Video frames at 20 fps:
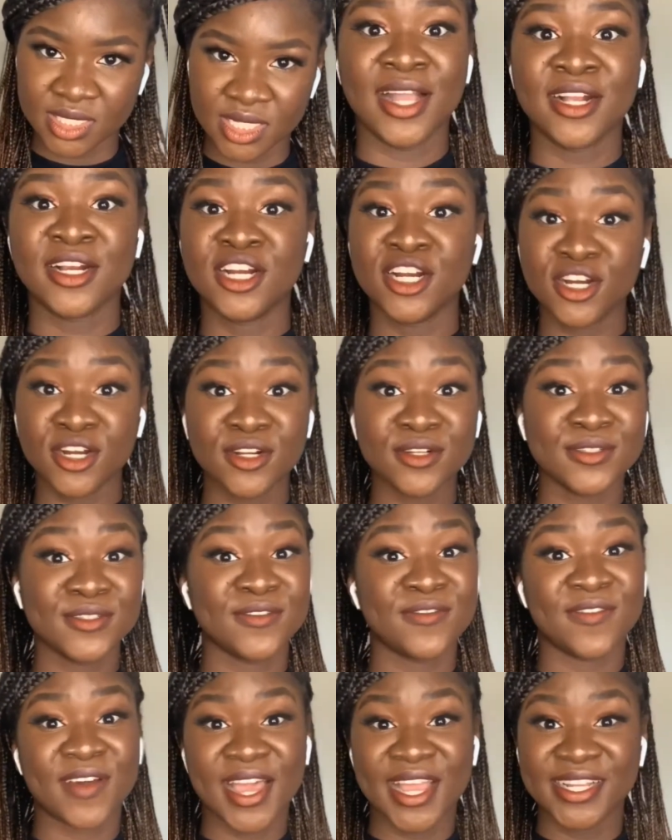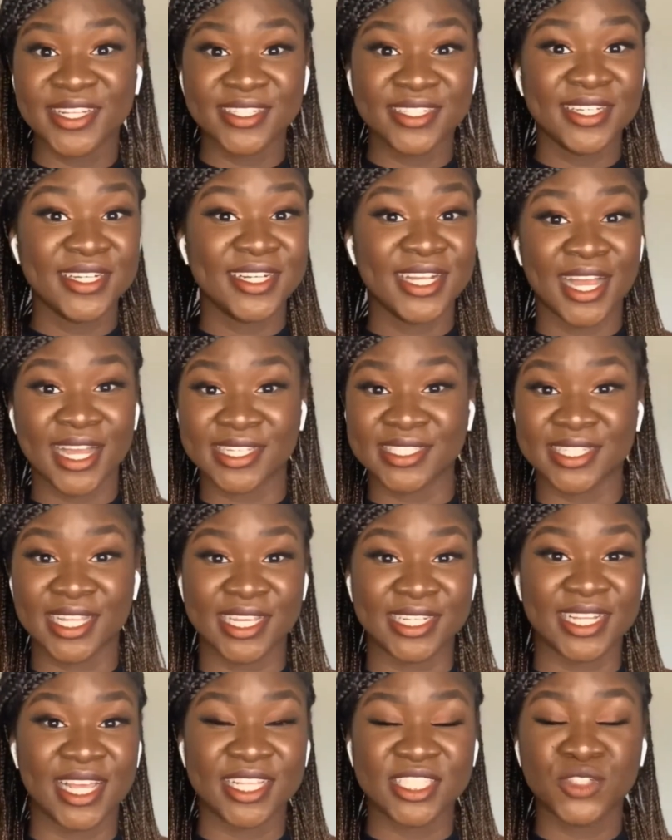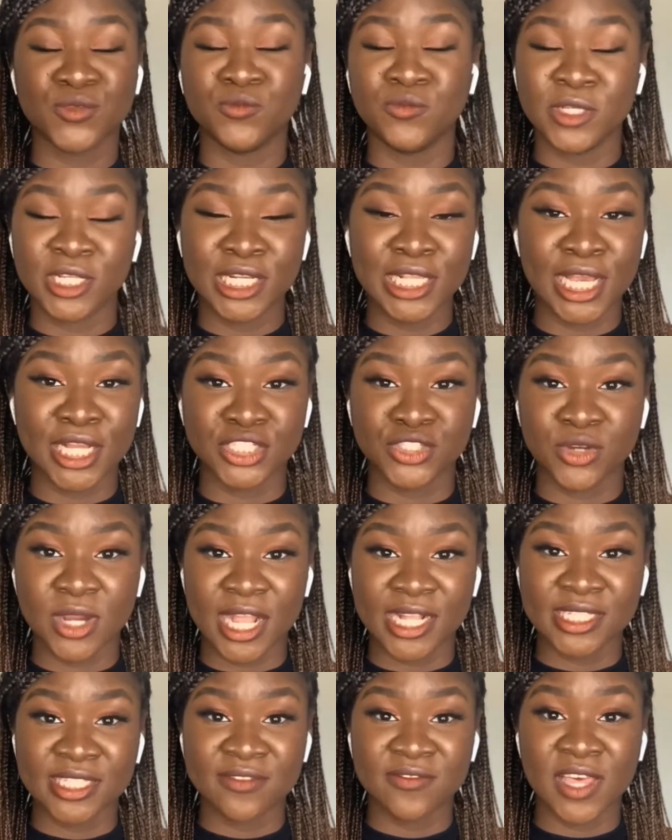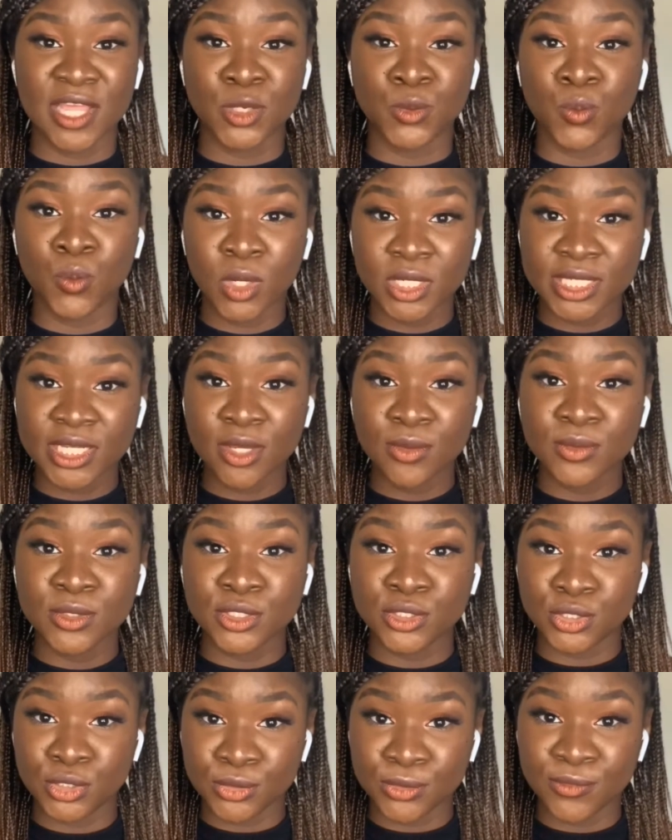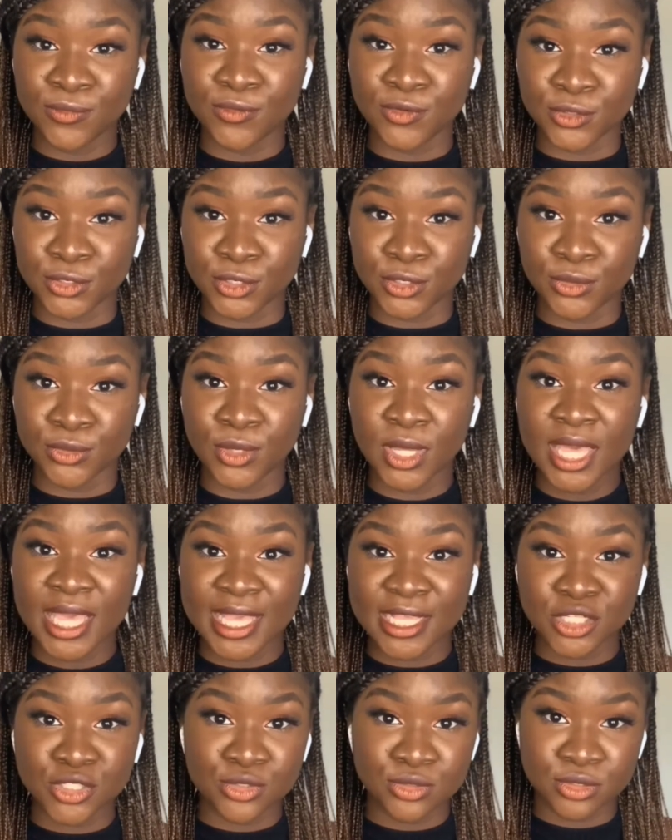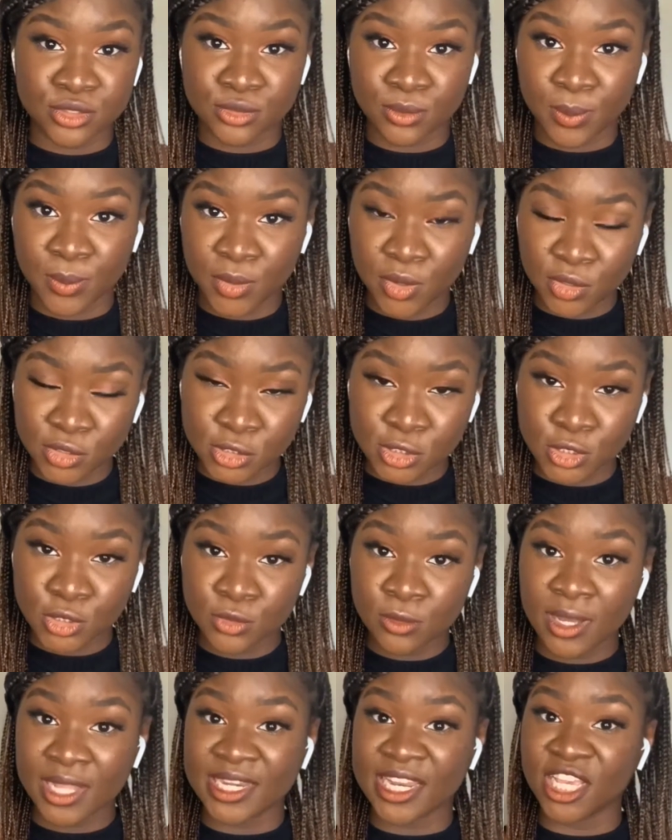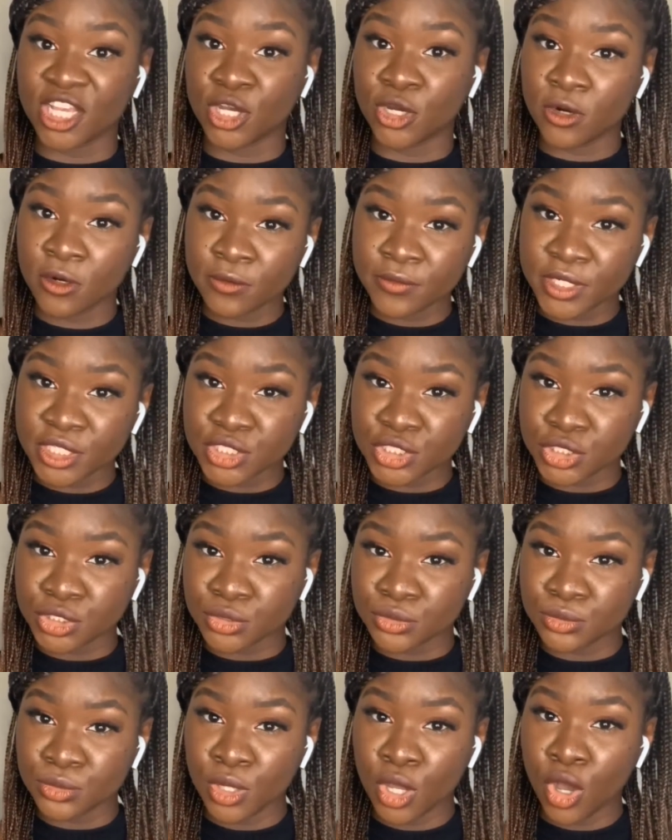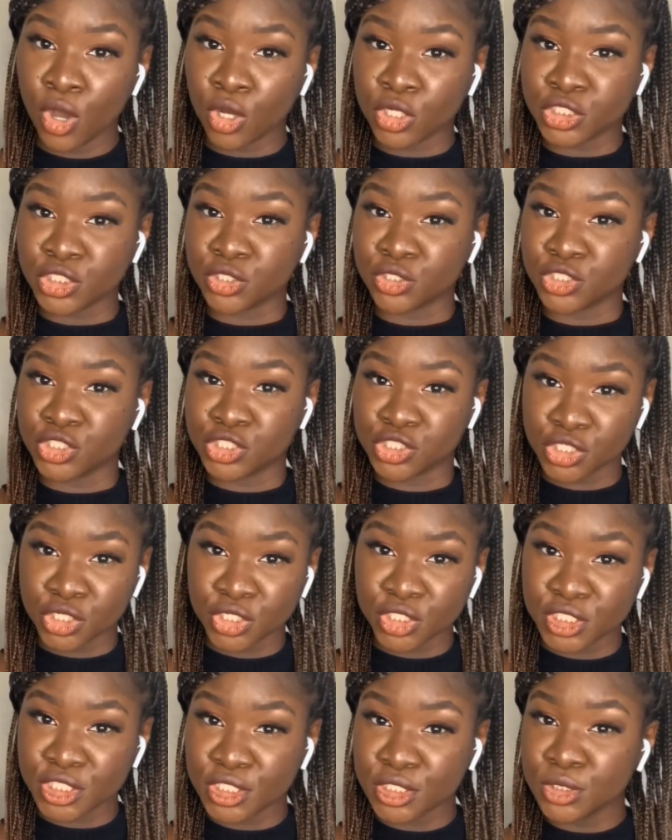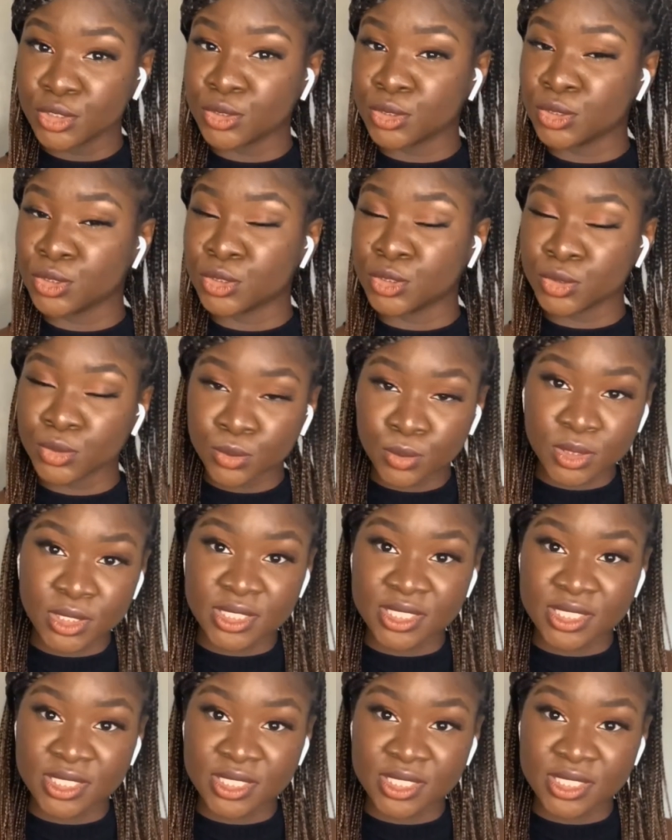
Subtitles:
Girls find guys like that really attractive, and what they would do for you is to support you and encourage you on your journey towards